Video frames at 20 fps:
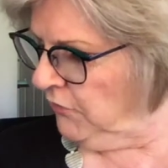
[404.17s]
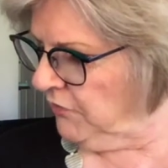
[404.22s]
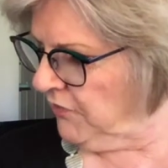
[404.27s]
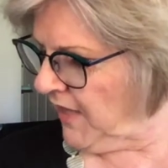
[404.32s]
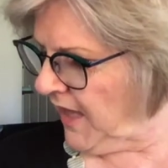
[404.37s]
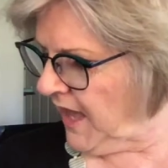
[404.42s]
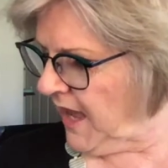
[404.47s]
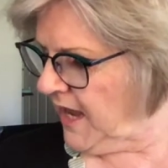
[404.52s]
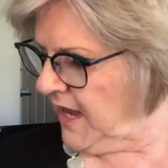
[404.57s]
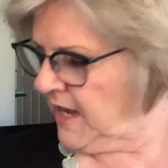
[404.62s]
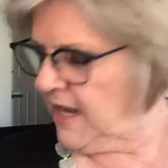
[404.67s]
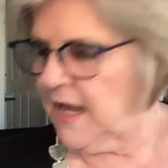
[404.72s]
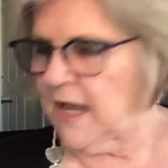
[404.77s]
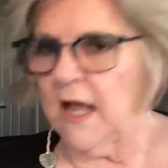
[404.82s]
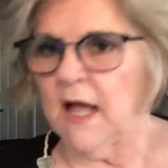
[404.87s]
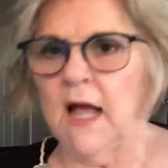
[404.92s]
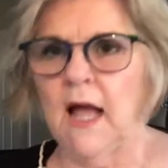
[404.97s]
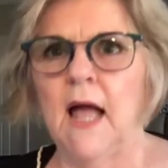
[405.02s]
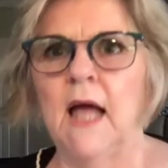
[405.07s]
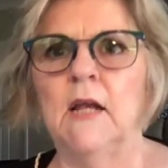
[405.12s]

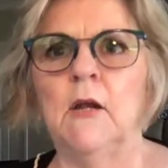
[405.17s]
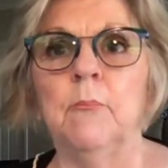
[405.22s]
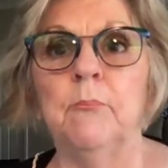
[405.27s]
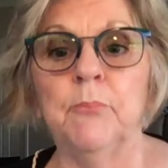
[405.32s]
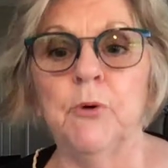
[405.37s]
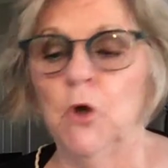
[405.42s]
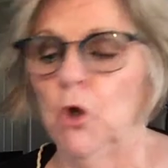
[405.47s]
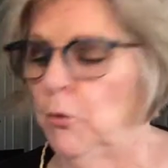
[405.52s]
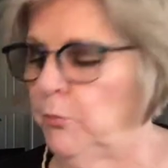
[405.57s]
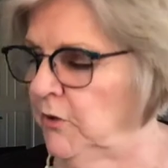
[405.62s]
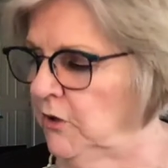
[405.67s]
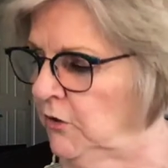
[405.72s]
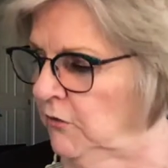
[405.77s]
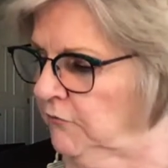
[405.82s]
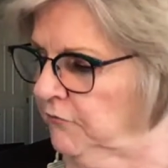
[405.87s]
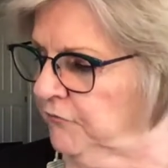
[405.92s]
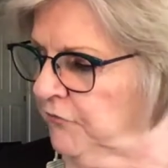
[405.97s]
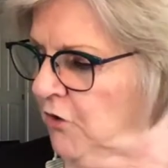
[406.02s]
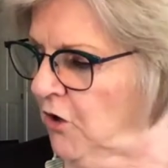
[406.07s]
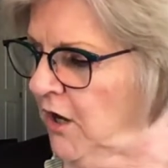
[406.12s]
They had a
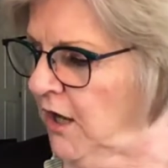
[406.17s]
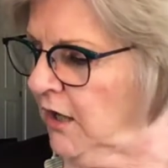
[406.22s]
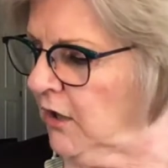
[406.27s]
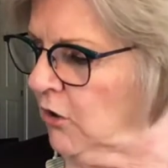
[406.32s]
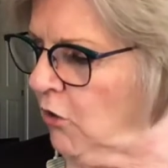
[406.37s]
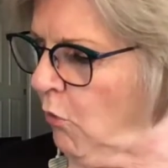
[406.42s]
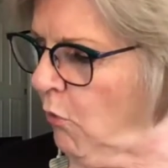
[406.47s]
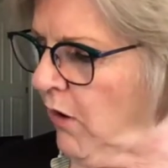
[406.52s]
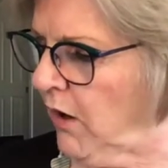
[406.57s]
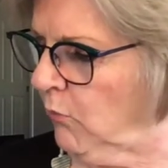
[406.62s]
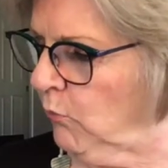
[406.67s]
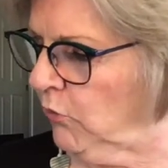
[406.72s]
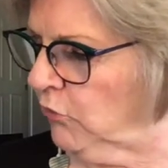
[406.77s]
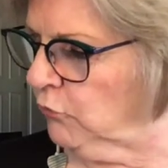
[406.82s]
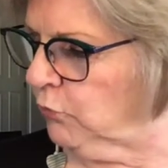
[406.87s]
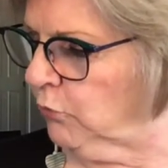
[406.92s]
permanent fire going, which